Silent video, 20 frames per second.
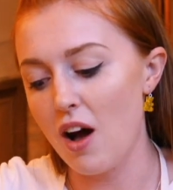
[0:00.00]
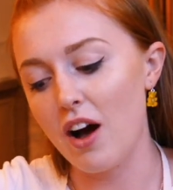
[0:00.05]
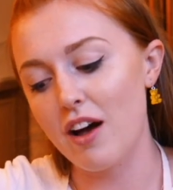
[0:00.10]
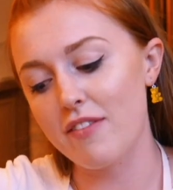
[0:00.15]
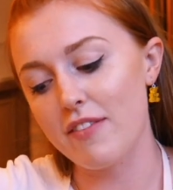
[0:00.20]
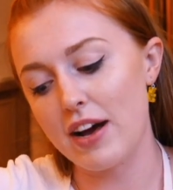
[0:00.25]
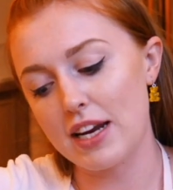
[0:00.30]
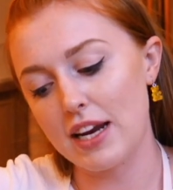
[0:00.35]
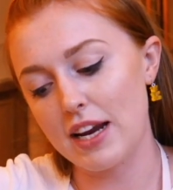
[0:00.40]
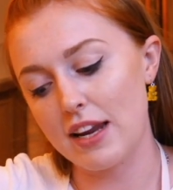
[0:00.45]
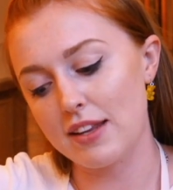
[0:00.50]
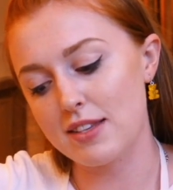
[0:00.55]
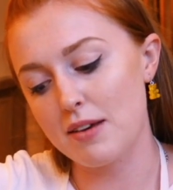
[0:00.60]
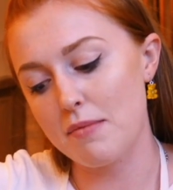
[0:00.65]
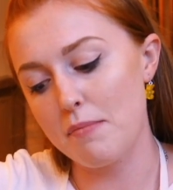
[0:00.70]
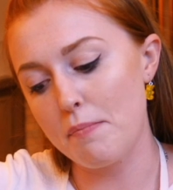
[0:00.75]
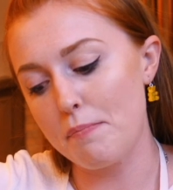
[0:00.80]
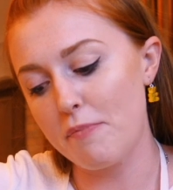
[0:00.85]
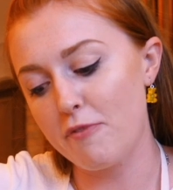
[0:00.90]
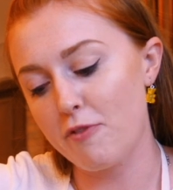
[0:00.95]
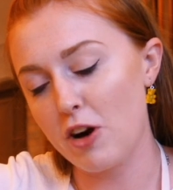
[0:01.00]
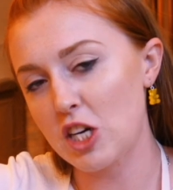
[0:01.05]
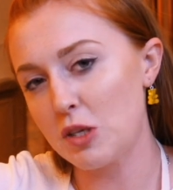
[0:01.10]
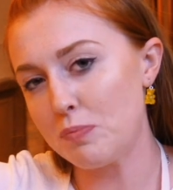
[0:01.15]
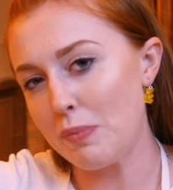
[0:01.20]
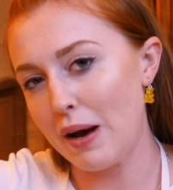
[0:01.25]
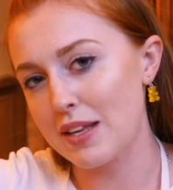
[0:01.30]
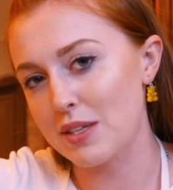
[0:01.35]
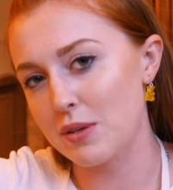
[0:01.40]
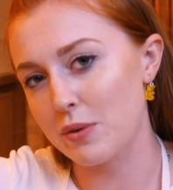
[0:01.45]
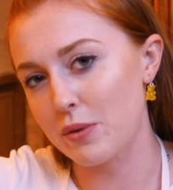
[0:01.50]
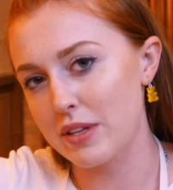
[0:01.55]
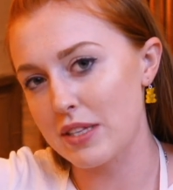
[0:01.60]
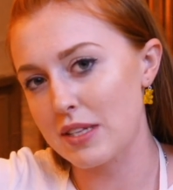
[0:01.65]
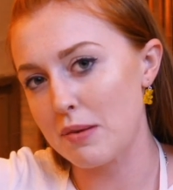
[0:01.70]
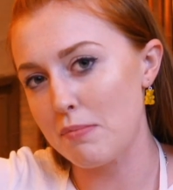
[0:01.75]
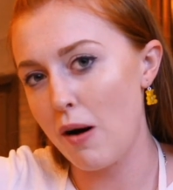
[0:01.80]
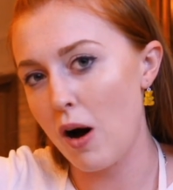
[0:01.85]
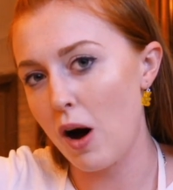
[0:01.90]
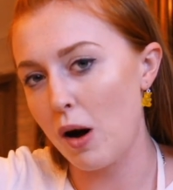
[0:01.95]
I've added some fresh basil
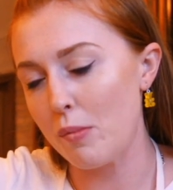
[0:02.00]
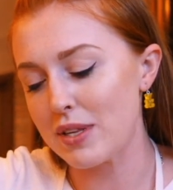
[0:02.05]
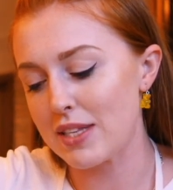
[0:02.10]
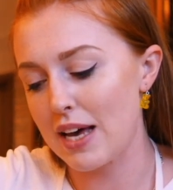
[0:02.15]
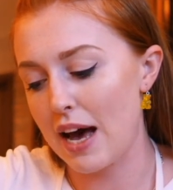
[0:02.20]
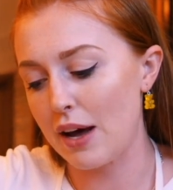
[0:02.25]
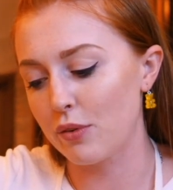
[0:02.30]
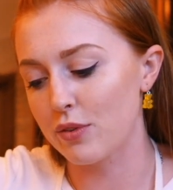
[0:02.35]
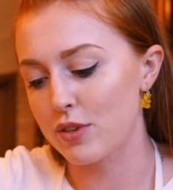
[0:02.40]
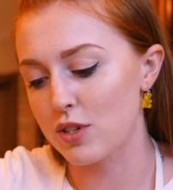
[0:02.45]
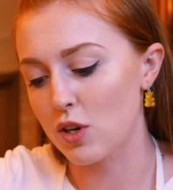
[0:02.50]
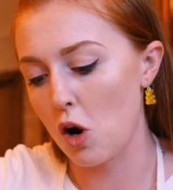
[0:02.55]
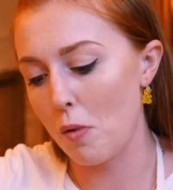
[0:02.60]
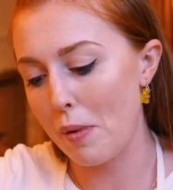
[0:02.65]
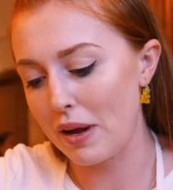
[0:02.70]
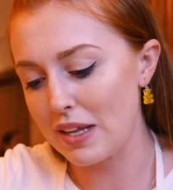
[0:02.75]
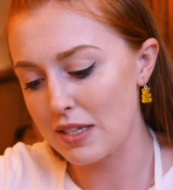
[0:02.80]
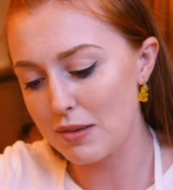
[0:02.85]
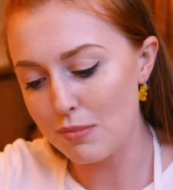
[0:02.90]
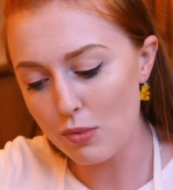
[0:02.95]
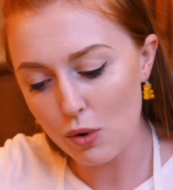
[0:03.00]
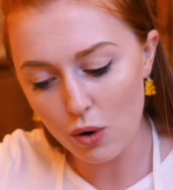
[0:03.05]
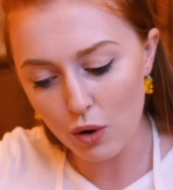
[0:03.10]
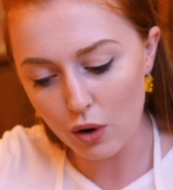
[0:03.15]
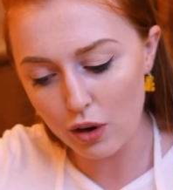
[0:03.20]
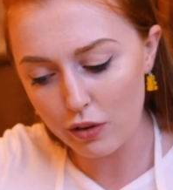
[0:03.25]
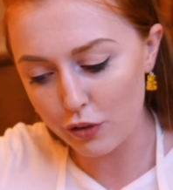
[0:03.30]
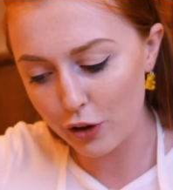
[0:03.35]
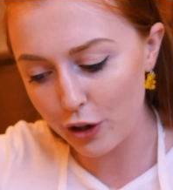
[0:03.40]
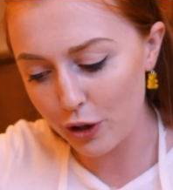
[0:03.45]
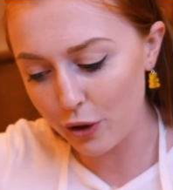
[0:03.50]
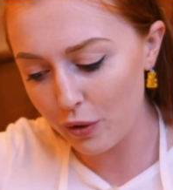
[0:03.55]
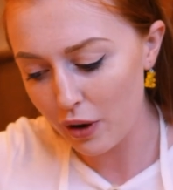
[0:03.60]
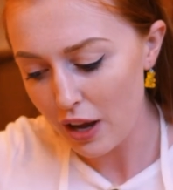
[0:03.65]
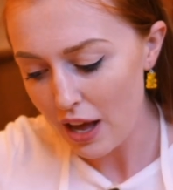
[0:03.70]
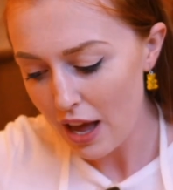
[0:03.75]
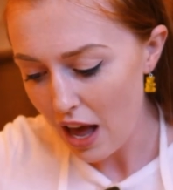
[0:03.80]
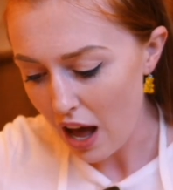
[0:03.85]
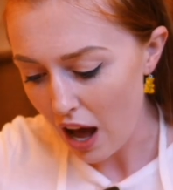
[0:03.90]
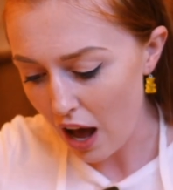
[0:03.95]
and some parmesan on top and some more olive oil.
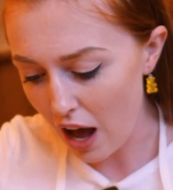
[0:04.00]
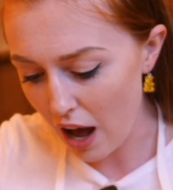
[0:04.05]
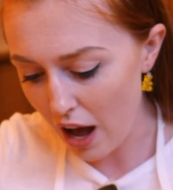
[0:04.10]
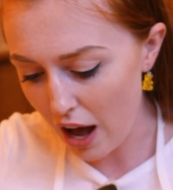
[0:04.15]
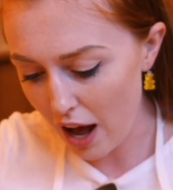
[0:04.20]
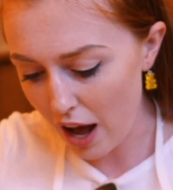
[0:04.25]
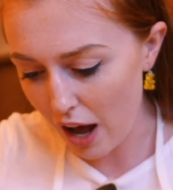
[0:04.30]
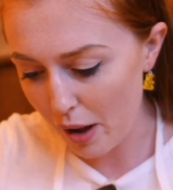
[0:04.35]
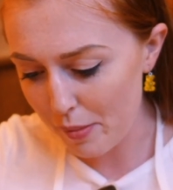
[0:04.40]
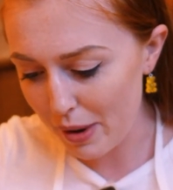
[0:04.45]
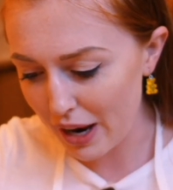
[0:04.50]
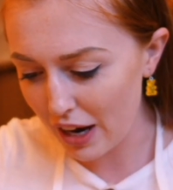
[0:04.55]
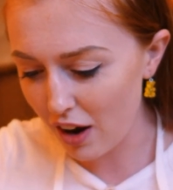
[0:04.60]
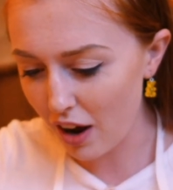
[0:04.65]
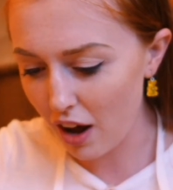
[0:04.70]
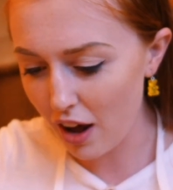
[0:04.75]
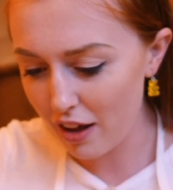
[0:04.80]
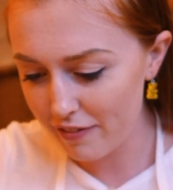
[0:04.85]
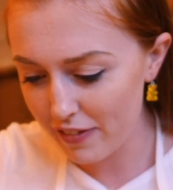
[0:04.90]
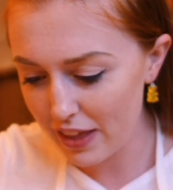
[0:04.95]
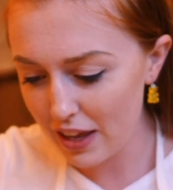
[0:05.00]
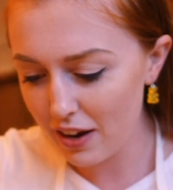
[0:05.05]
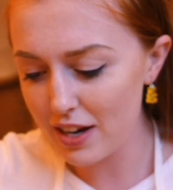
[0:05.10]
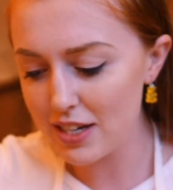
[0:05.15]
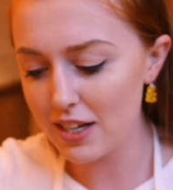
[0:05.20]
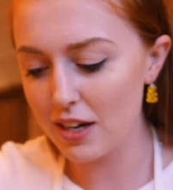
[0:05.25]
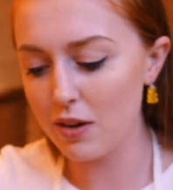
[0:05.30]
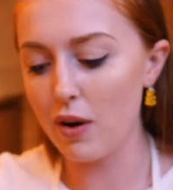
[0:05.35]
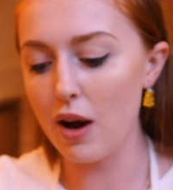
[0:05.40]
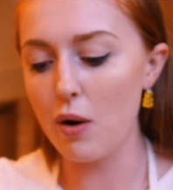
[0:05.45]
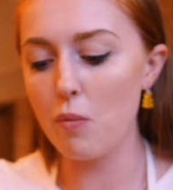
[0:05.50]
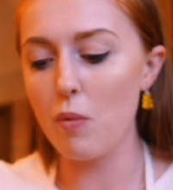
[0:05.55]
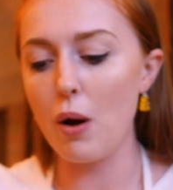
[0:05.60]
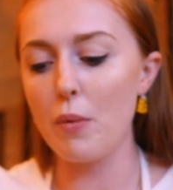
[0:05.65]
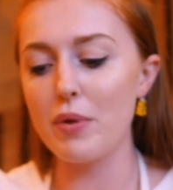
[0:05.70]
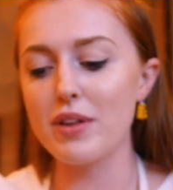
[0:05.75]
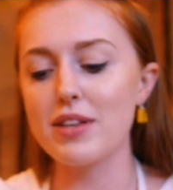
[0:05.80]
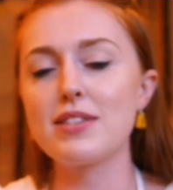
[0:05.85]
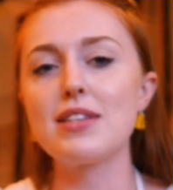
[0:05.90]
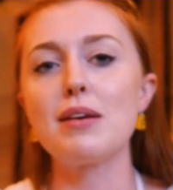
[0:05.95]
Uh, I mean, I think I did quite
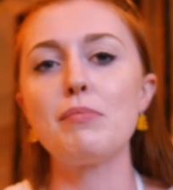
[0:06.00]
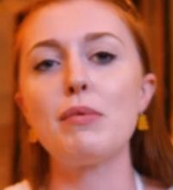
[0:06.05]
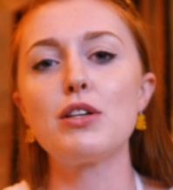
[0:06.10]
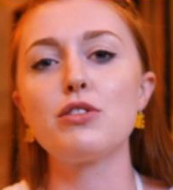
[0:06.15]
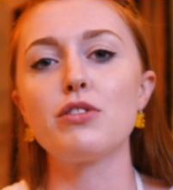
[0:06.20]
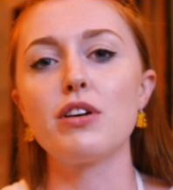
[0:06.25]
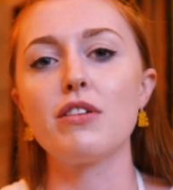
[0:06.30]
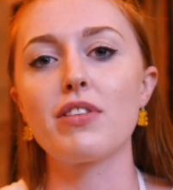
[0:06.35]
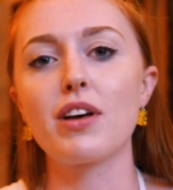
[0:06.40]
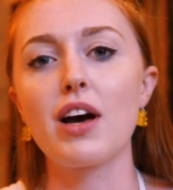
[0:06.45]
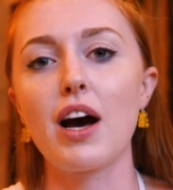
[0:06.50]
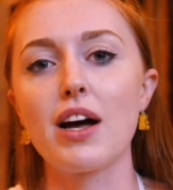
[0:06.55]
well with the symmetry of the